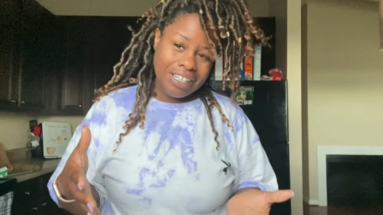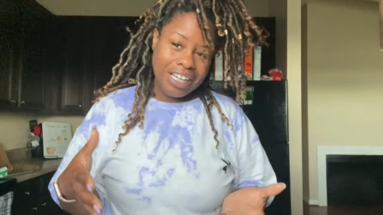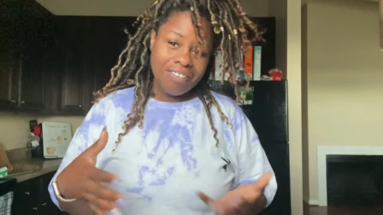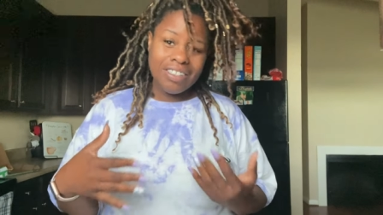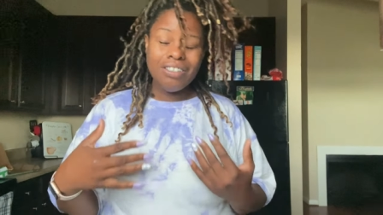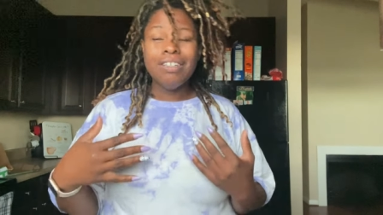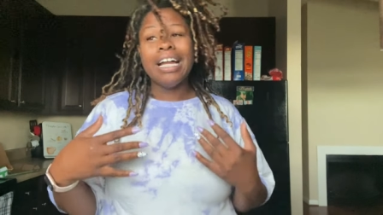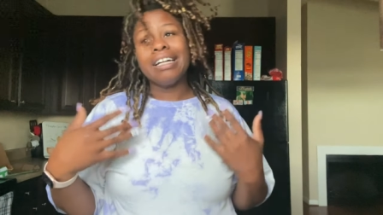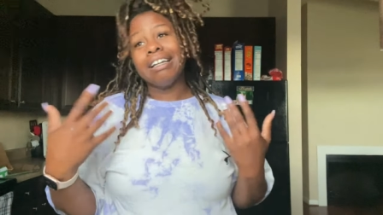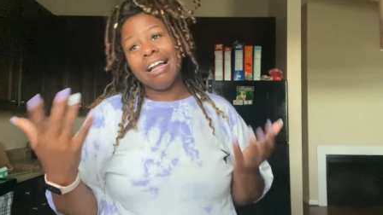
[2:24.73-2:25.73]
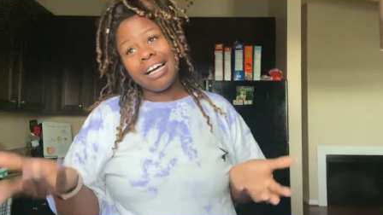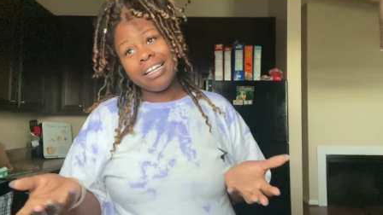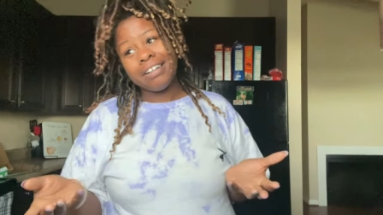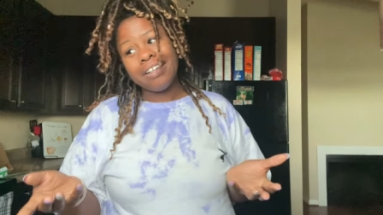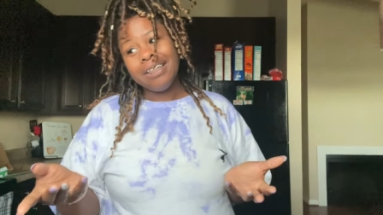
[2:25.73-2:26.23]
and we do that a
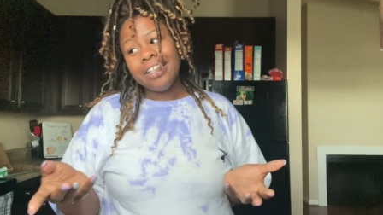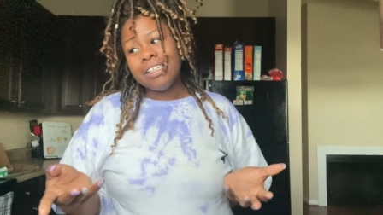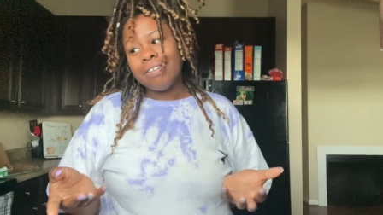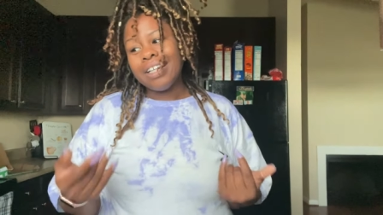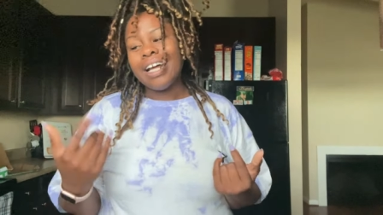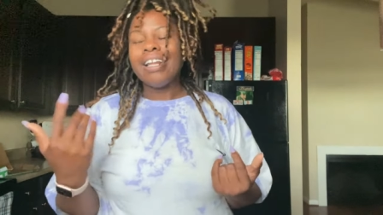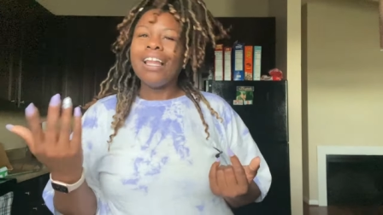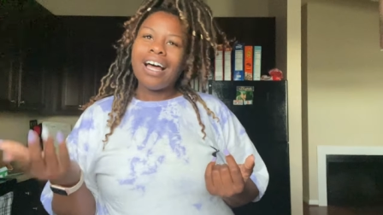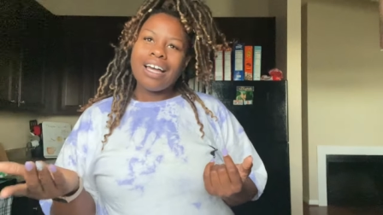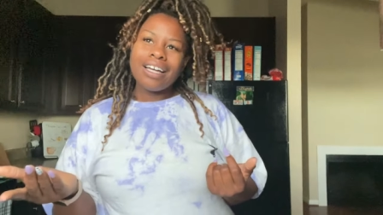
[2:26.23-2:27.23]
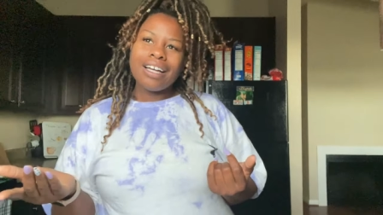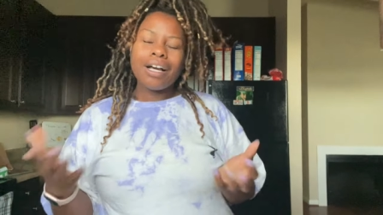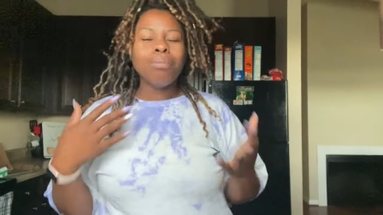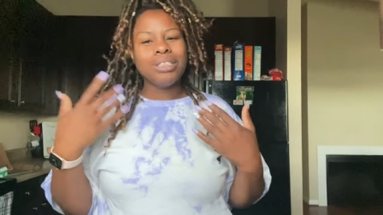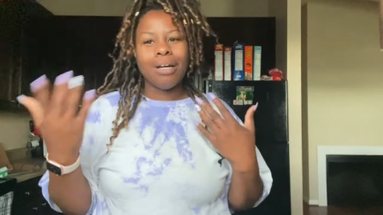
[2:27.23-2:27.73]
lot. Well, not a lot, a
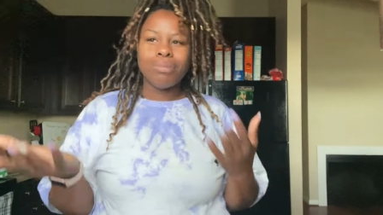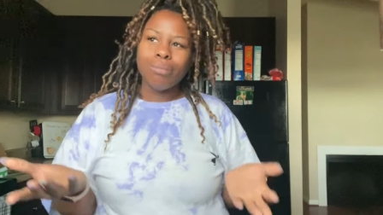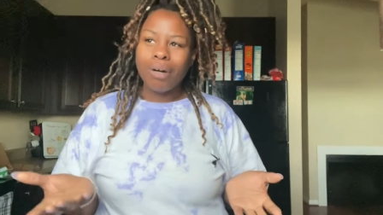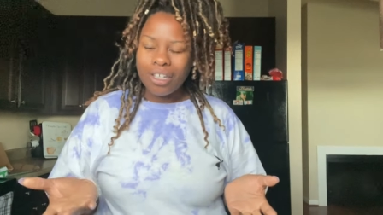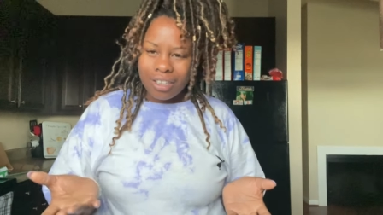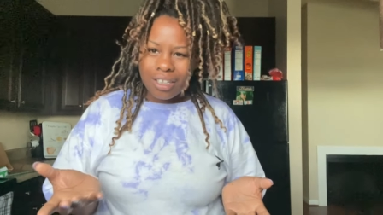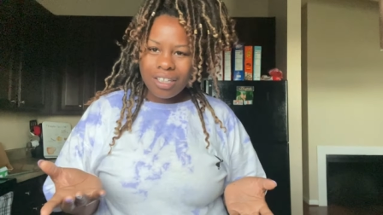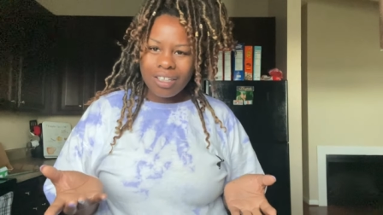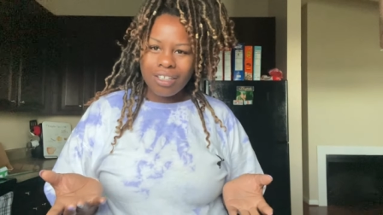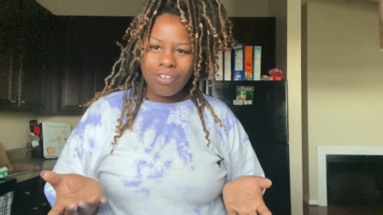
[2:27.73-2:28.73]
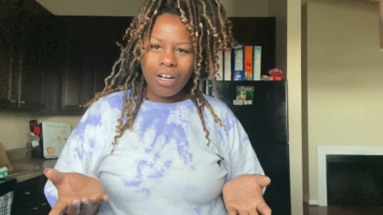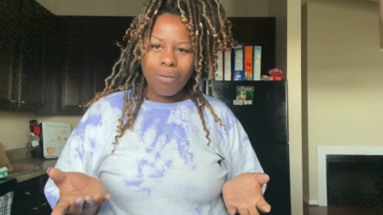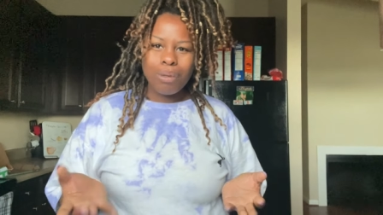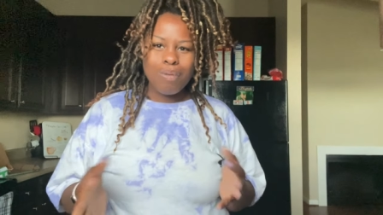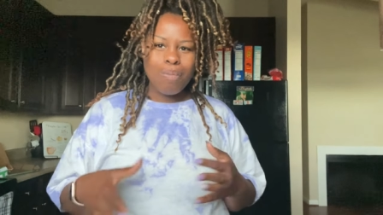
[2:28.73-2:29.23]
couple times a month. You know,
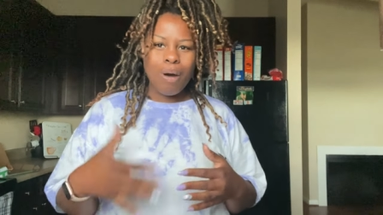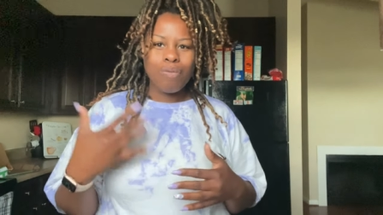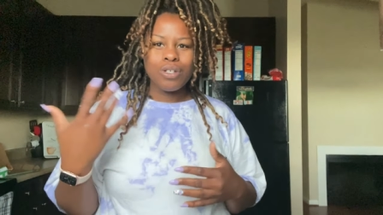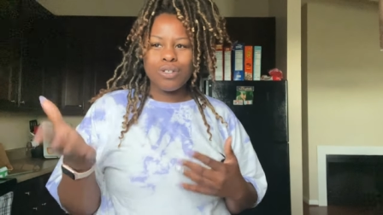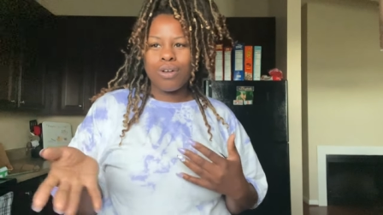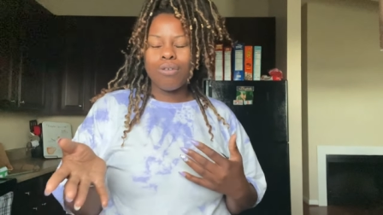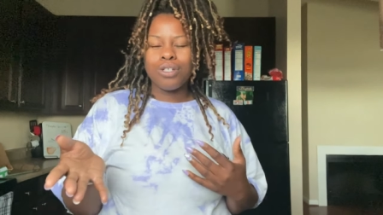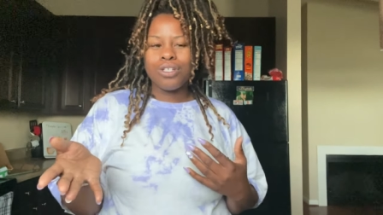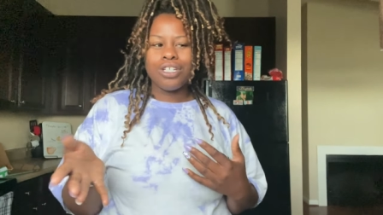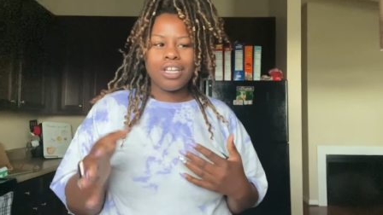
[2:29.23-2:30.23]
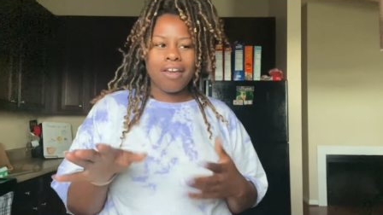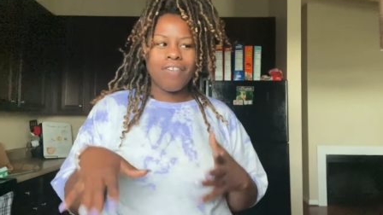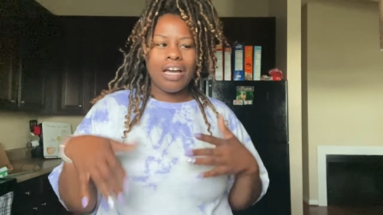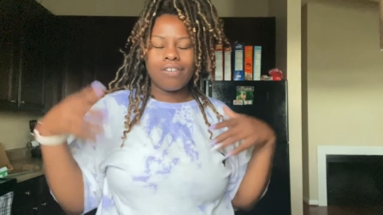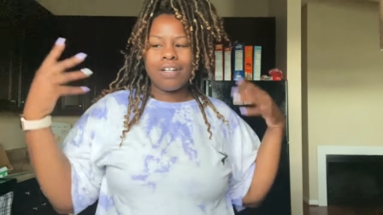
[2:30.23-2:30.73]
me and my mom would just go to Cheesecake
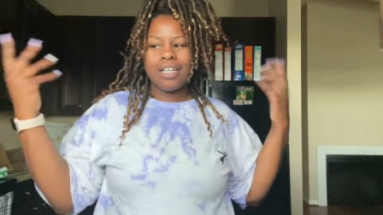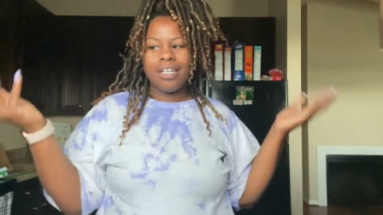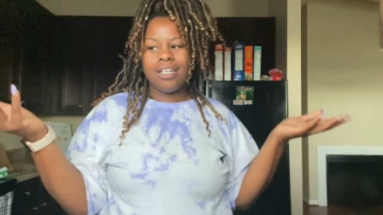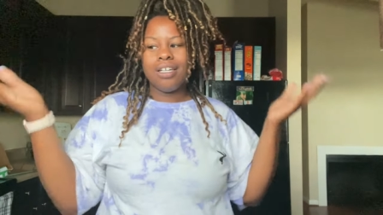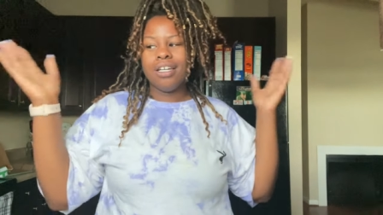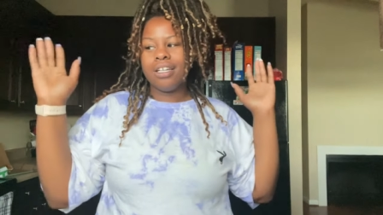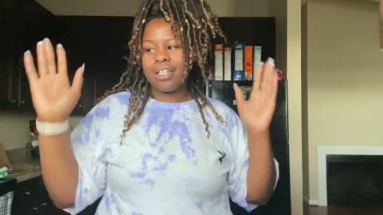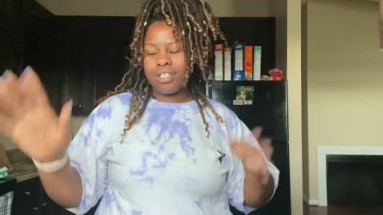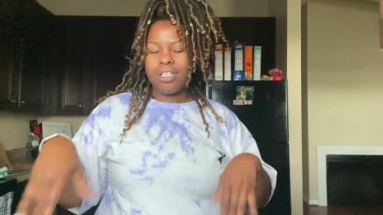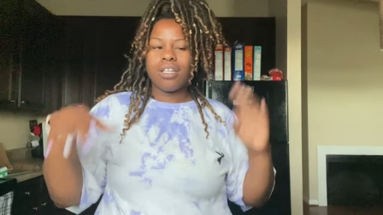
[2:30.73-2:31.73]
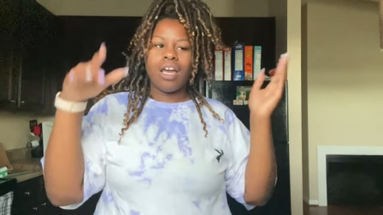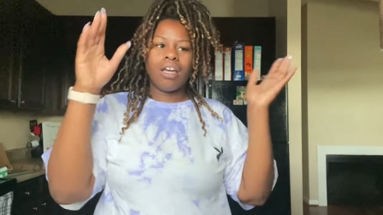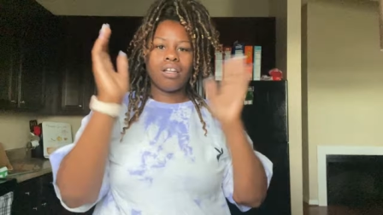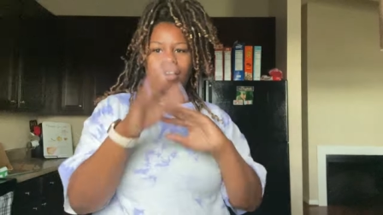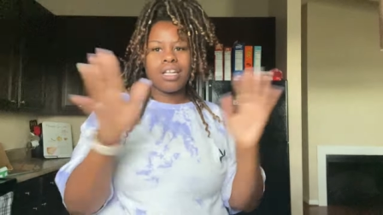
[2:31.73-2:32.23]
Factory and eat and then get
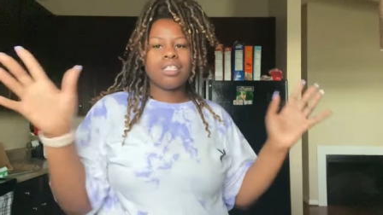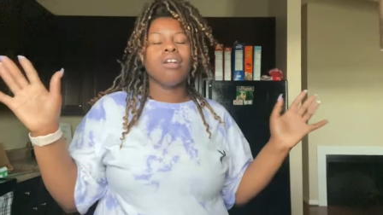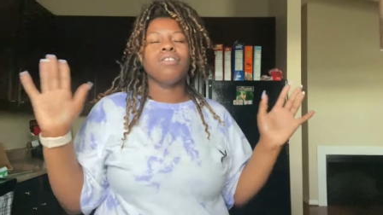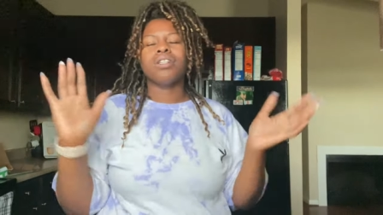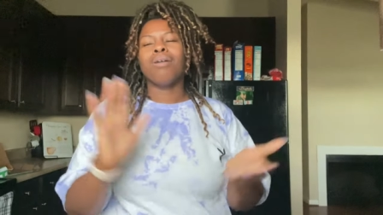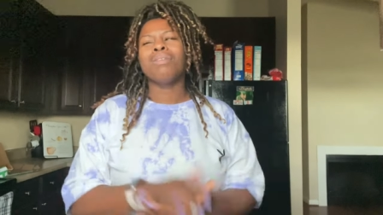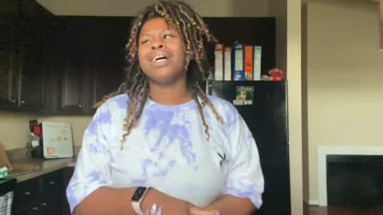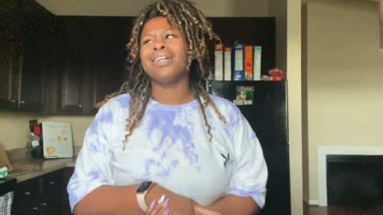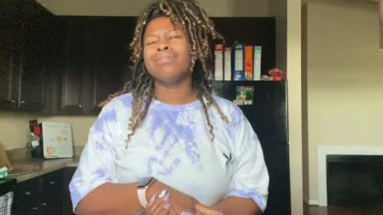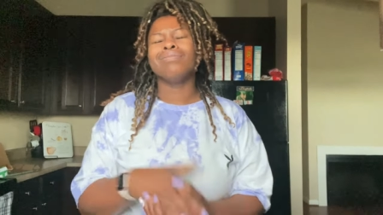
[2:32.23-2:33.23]
cheesecake and all that stuff. So I'm like,